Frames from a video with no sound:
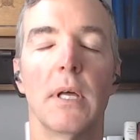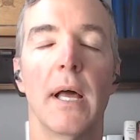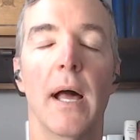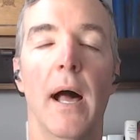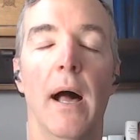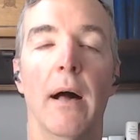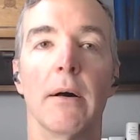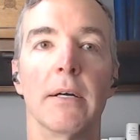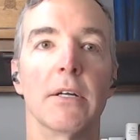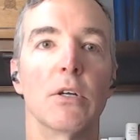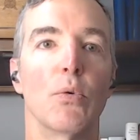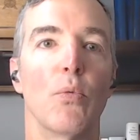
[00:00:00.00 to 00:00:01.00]

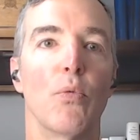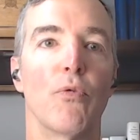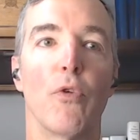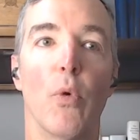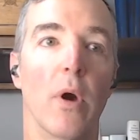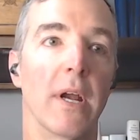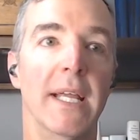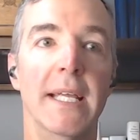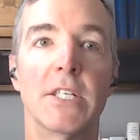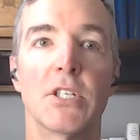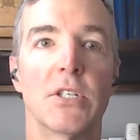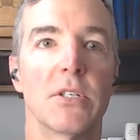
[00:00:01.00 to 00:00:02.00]
for
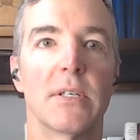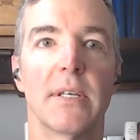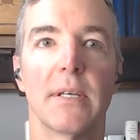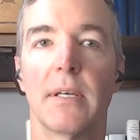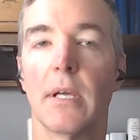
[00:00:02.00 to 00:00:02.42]
each